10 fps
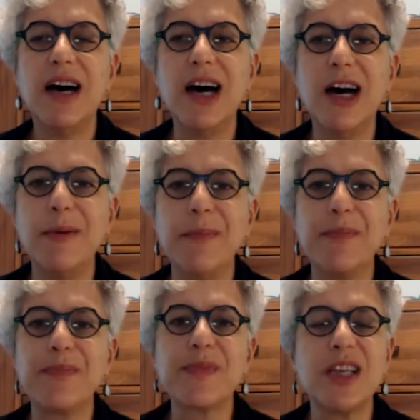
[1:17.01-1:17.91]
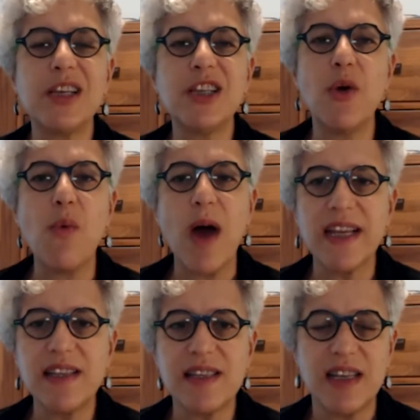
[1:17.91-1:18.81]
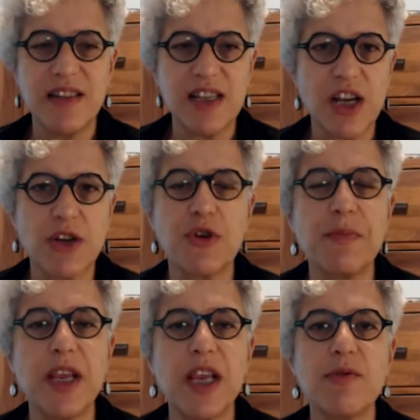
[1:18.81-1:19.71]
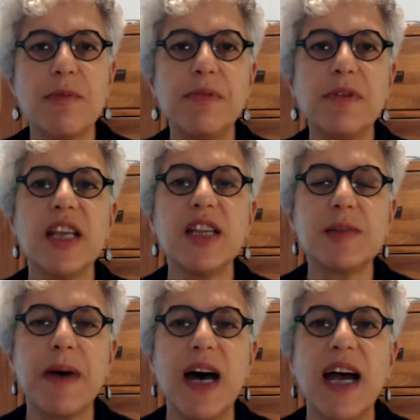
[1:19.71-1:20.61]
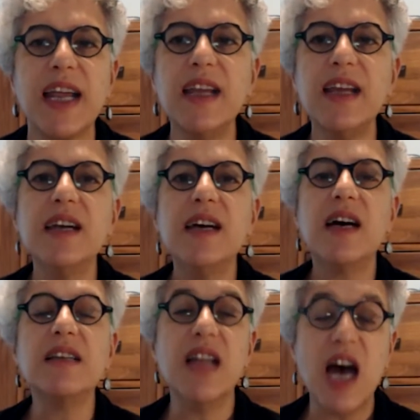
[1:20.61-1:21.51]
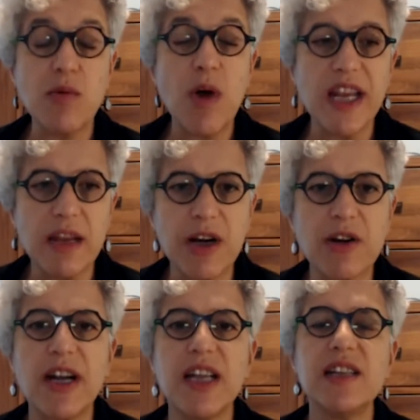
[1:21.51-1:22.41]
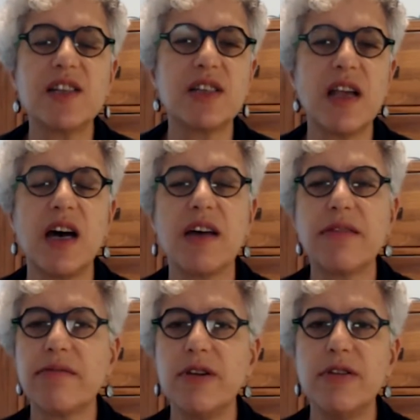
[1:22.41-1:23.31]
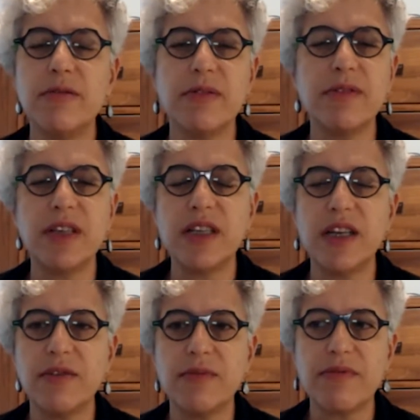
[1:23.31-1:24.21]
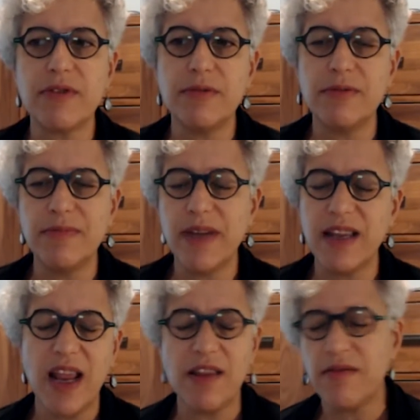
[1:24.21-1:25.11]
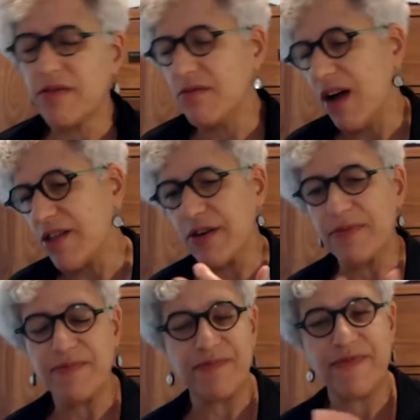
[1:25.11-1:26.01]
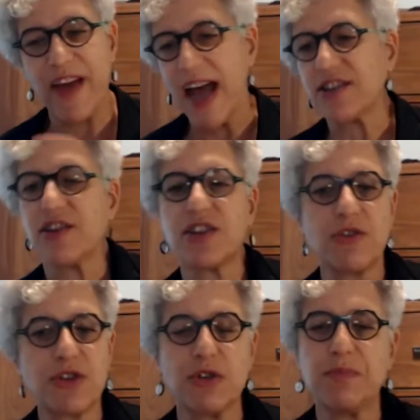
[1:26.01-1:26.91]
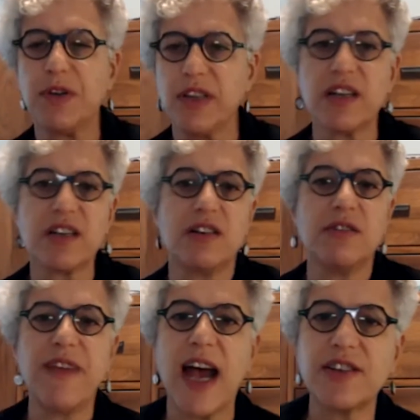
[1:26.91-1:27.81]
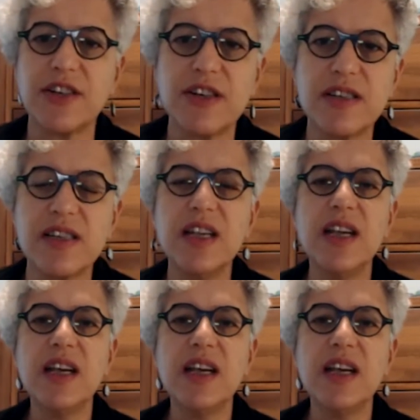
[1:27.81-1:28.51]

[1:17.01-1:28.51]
um, you know, whites in this country are being replaced by non-white immigrants uh, through you know through and and through other factors social political factors